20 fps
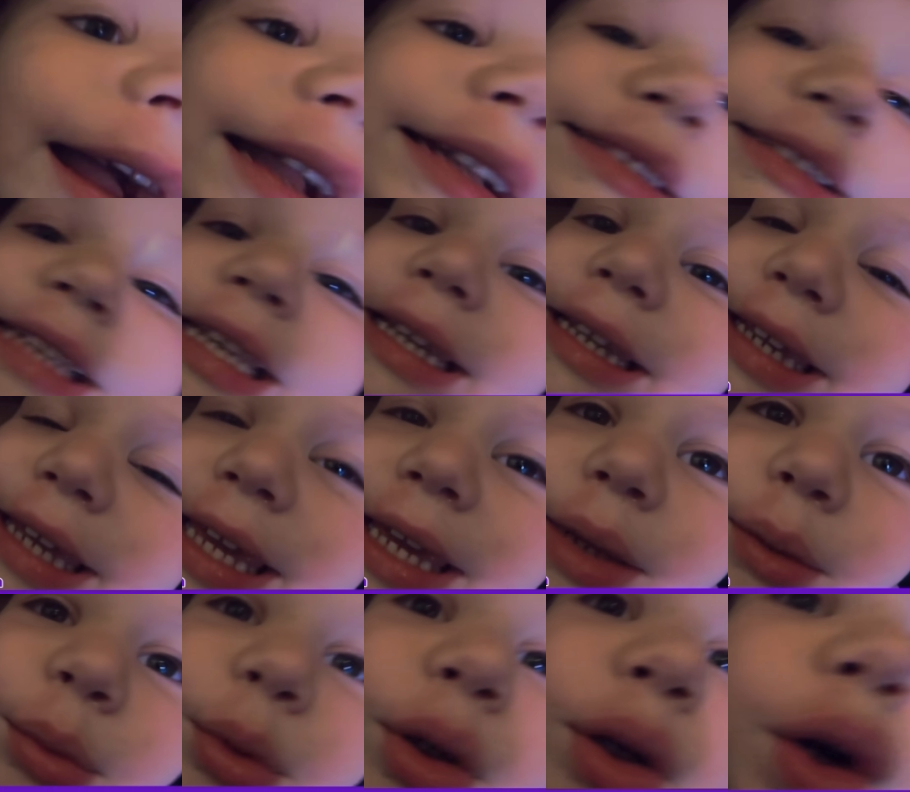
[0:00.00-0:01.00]
I think
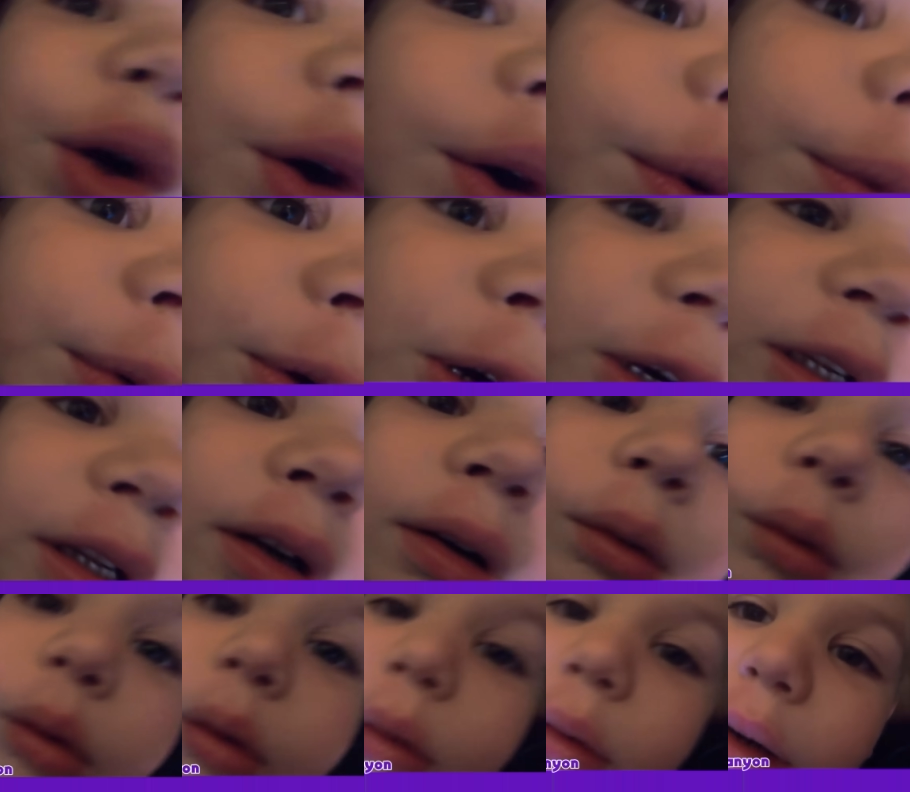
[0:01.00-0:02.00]
he will look
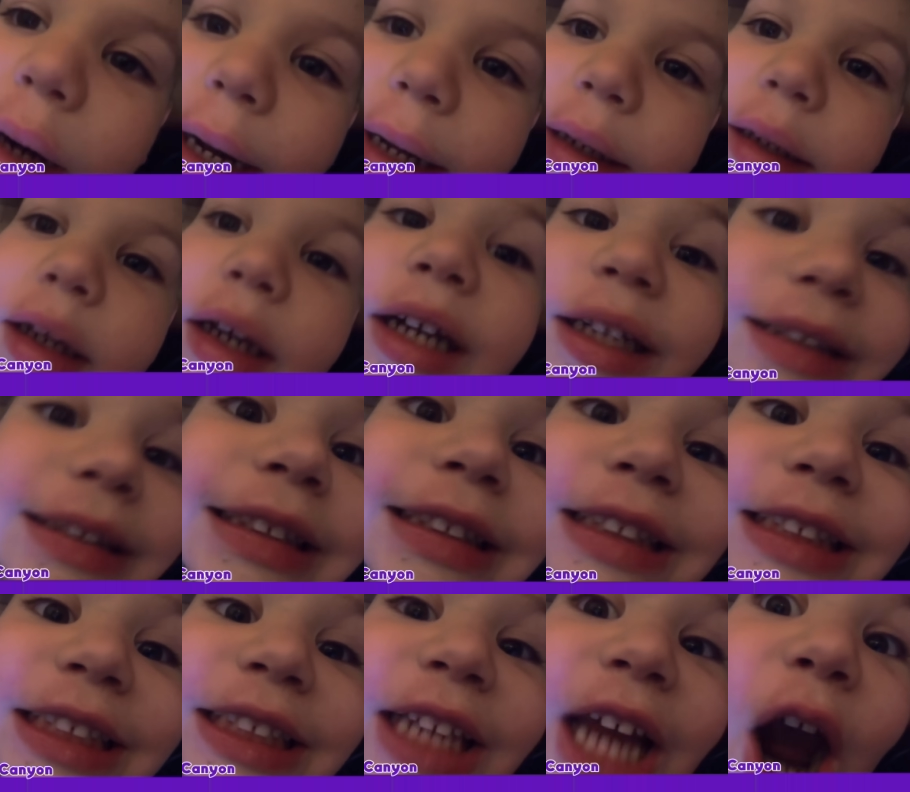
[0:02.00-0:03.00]
like
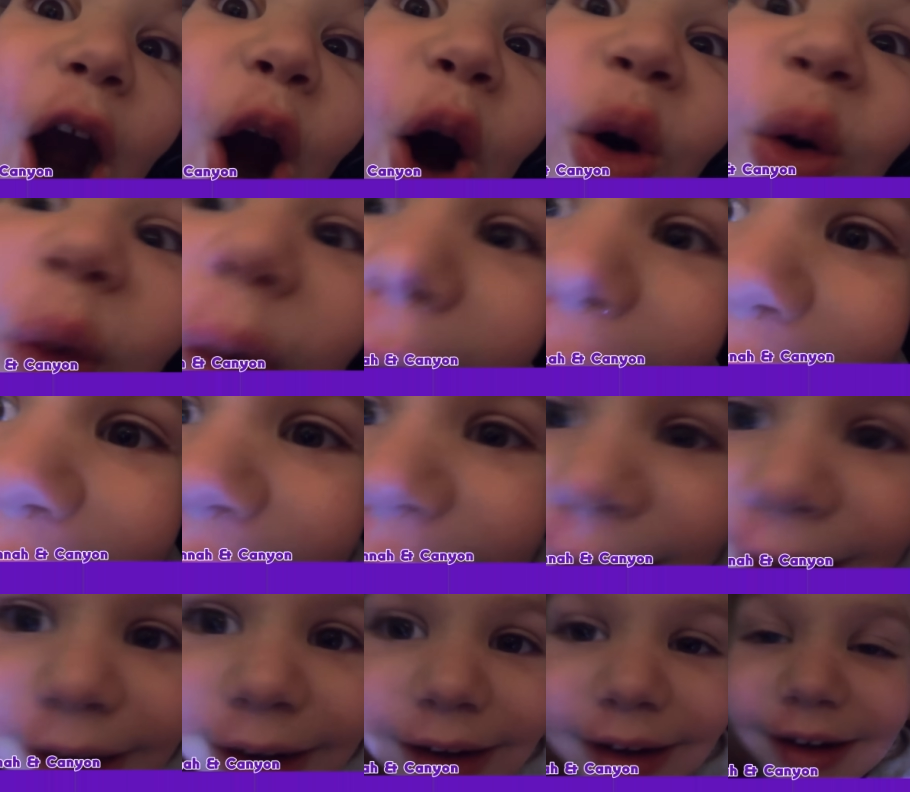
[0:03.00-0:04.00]
snow.
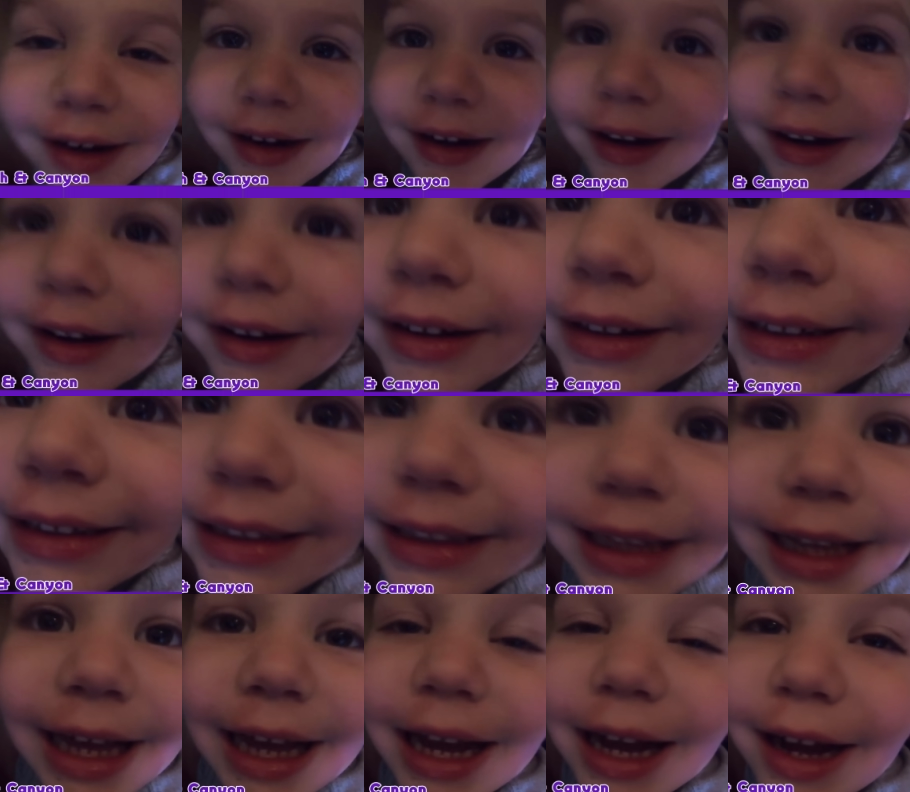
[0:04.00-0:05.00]
Snow?
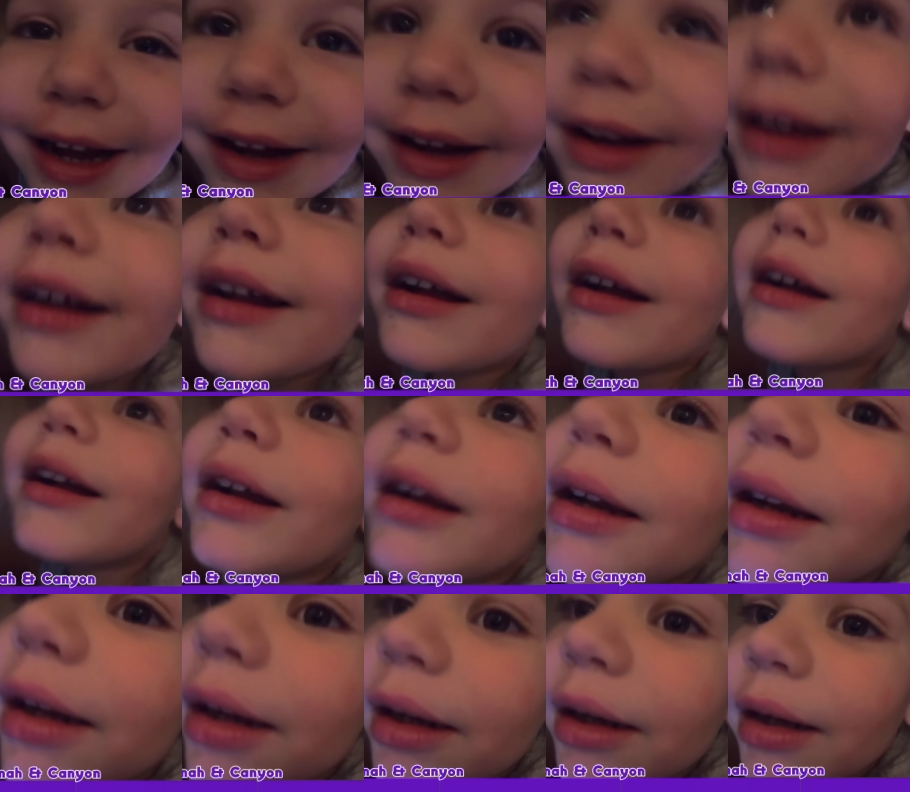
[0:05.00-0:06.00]
Yeah. Yeah,
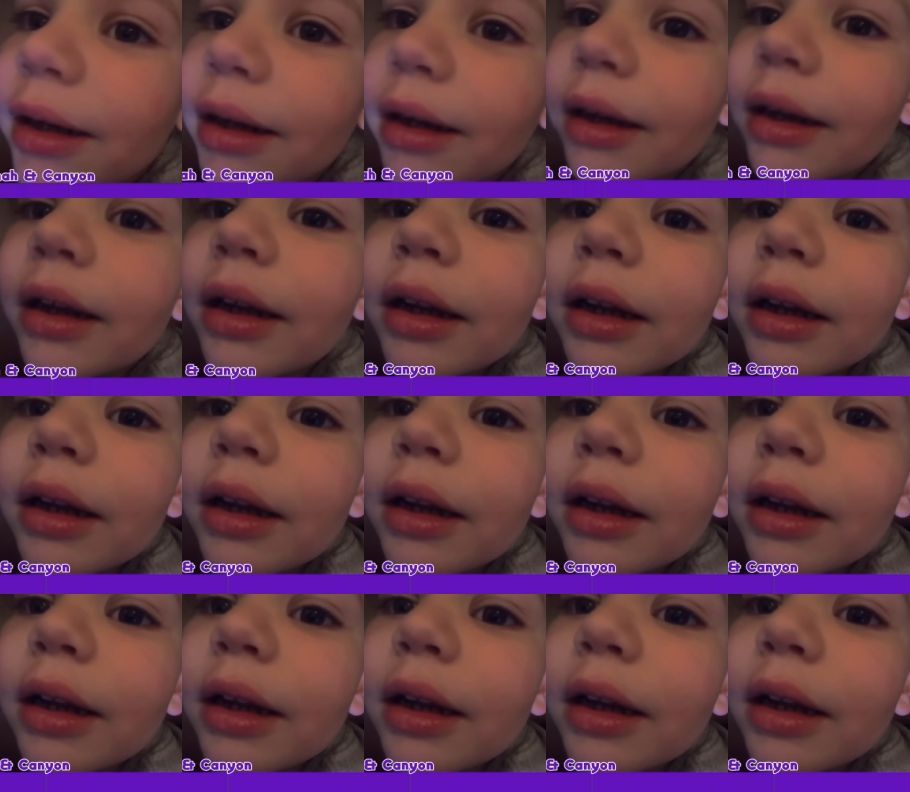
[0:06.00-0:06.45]
that'd be cool,